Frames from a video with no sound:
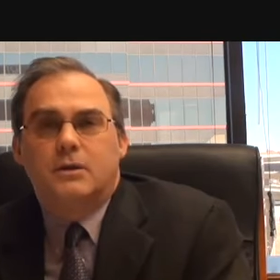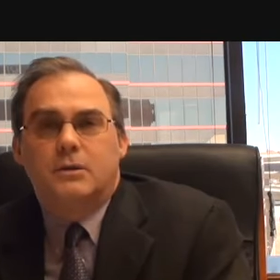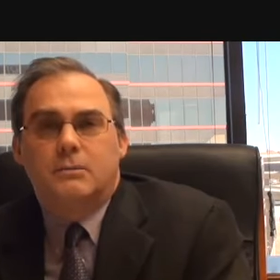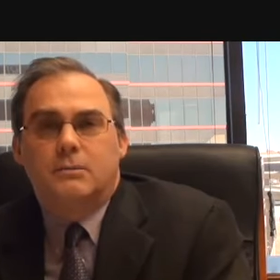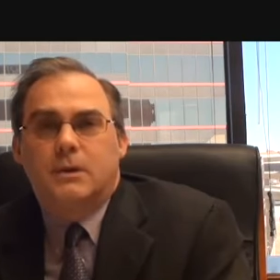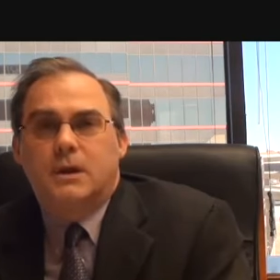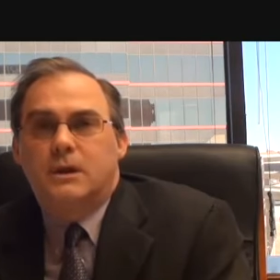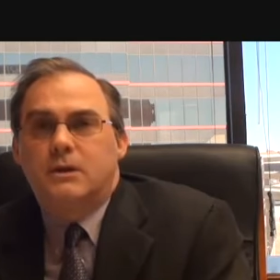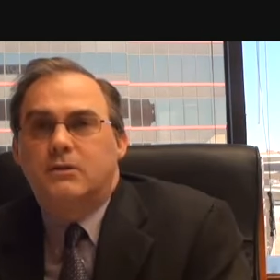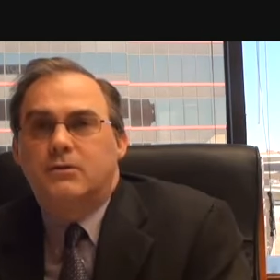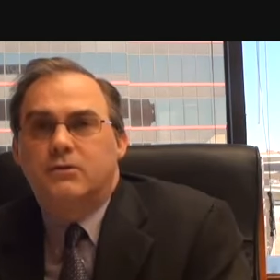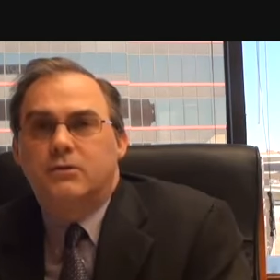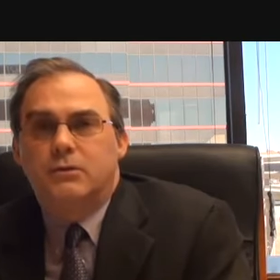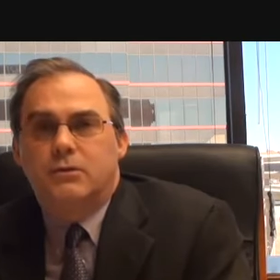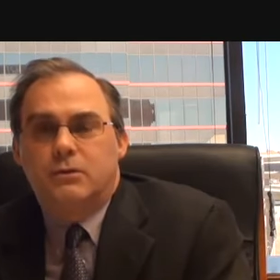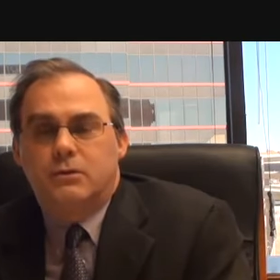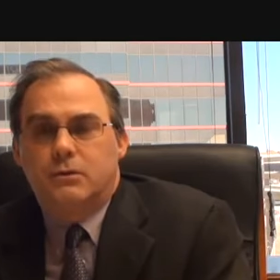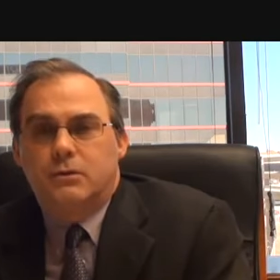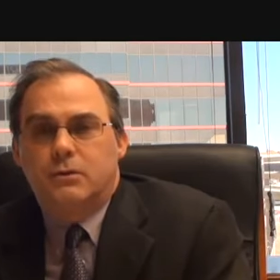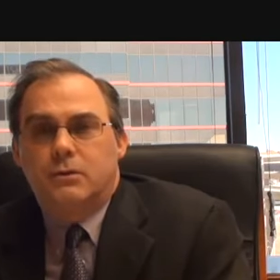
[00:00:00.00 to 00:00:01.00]
it means
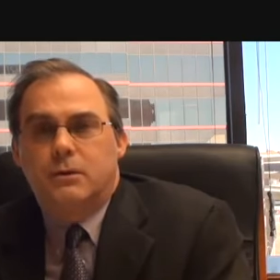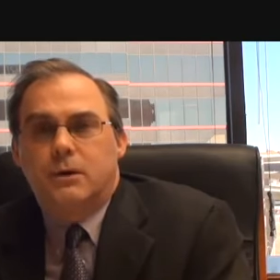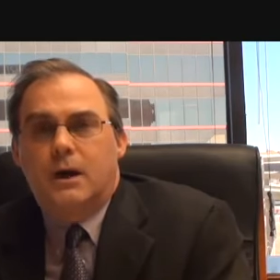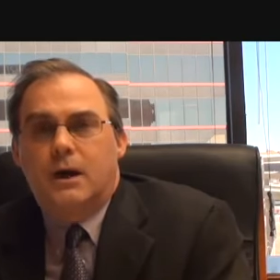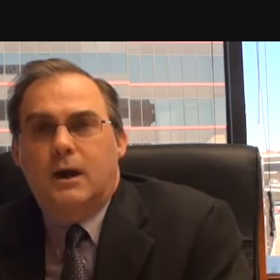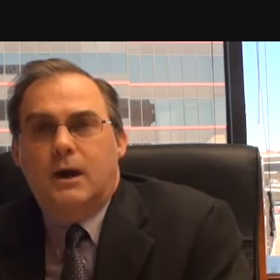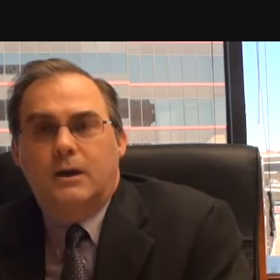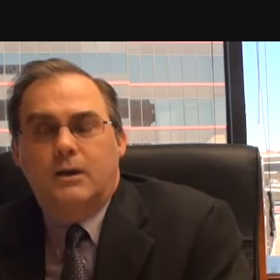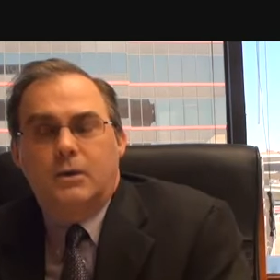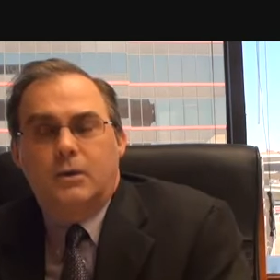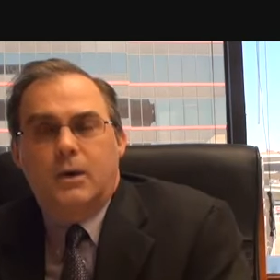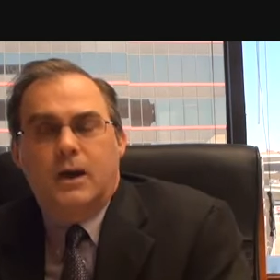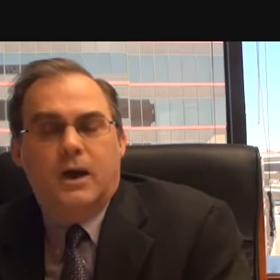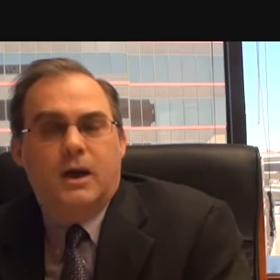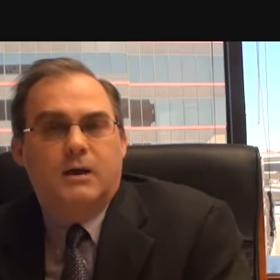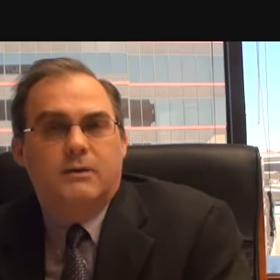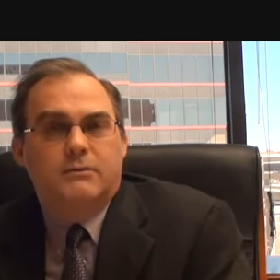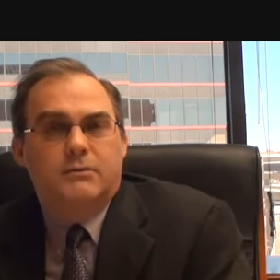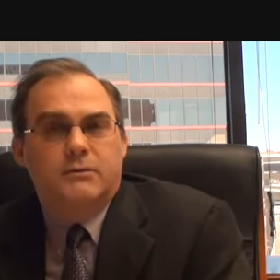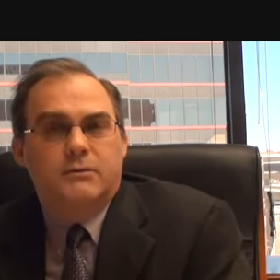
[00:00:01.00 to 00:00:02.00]
you
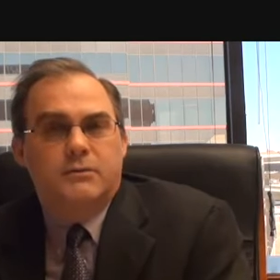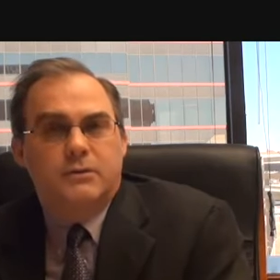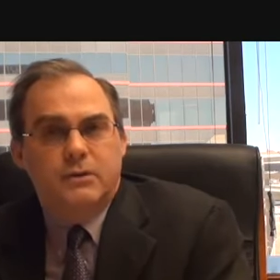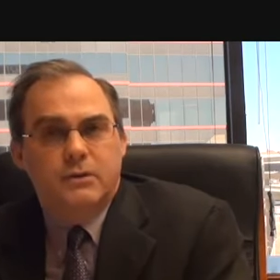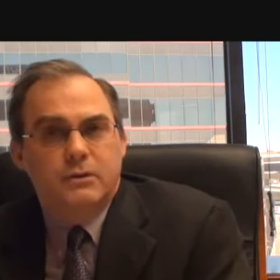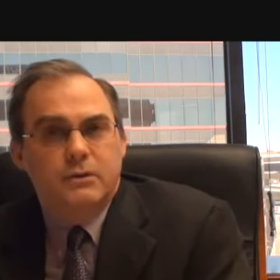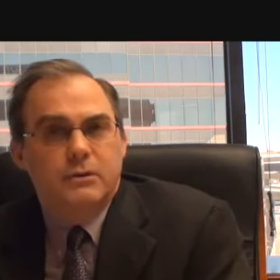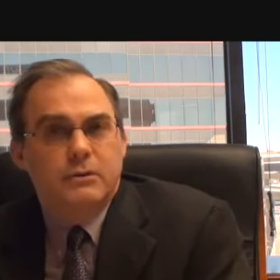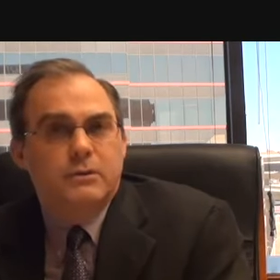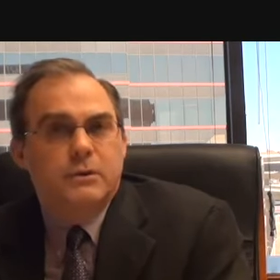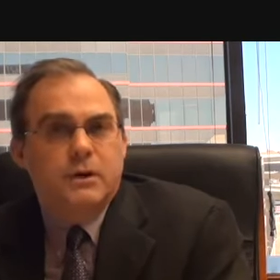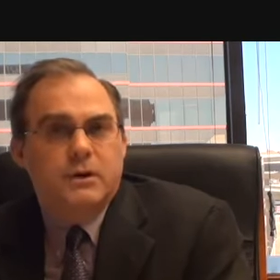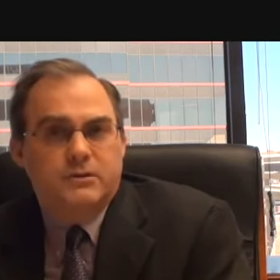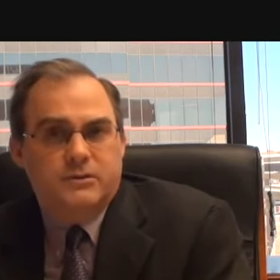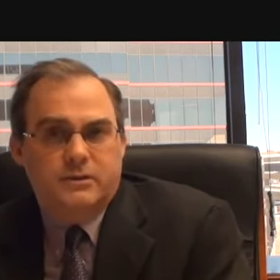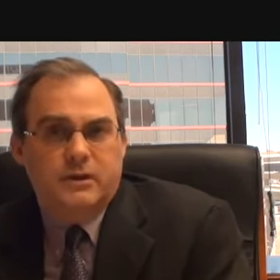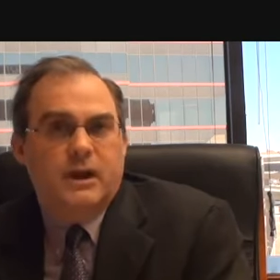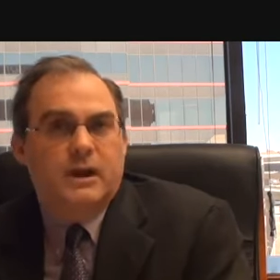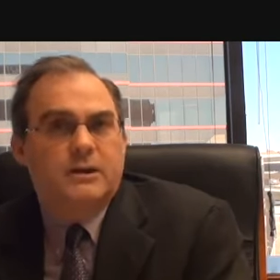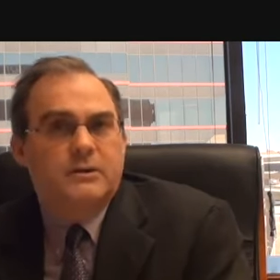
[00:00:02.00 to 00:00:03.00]
have two
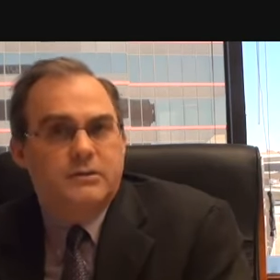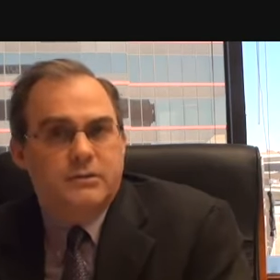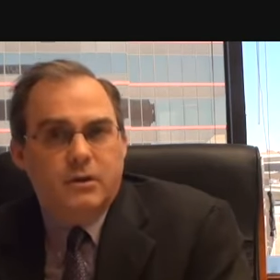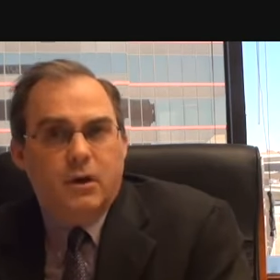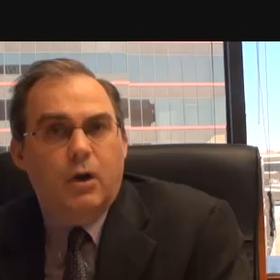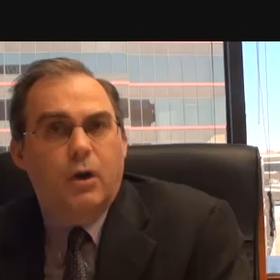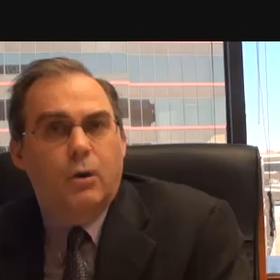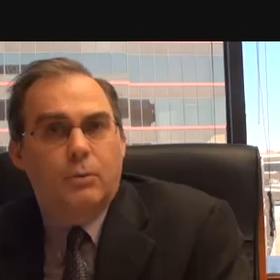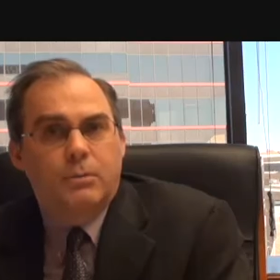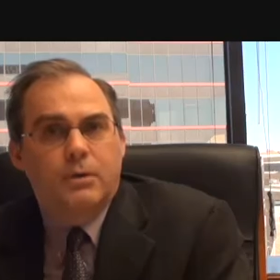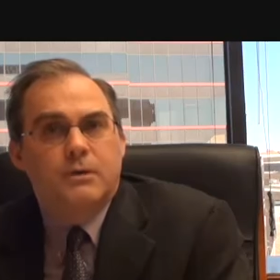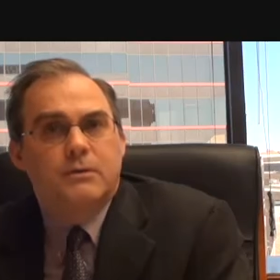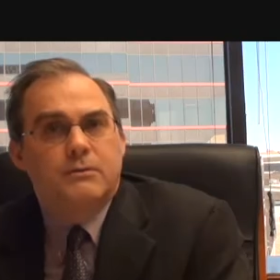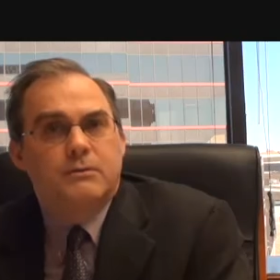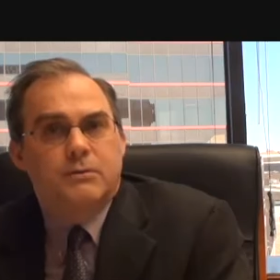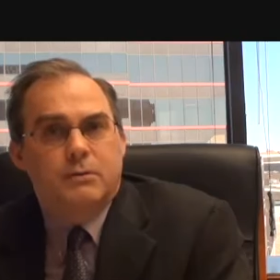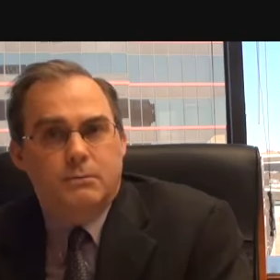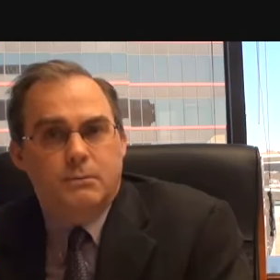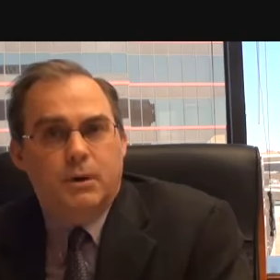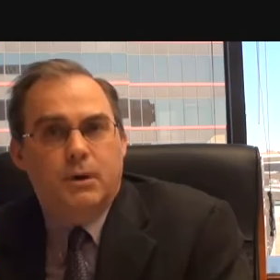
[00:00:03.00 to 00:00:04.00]
estates to open
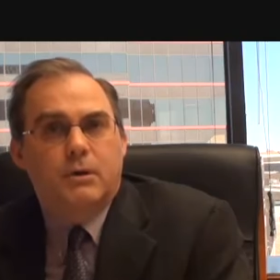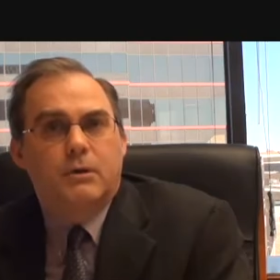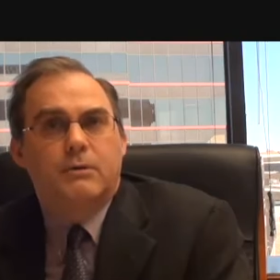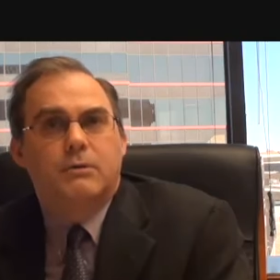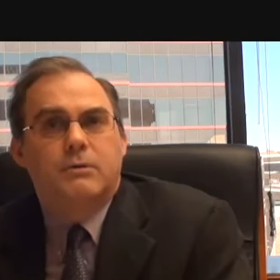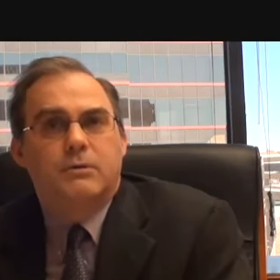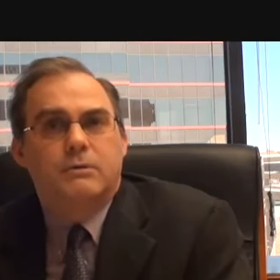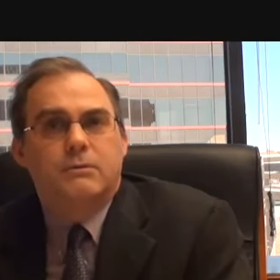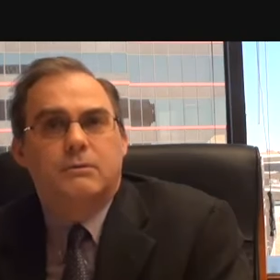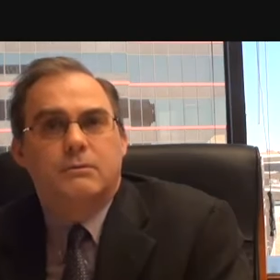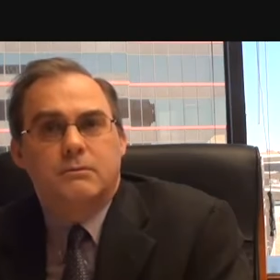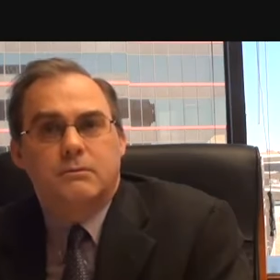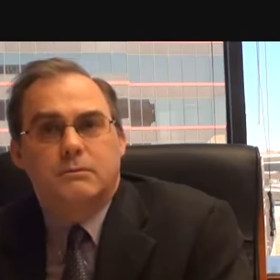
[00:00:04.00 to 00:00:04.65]
for both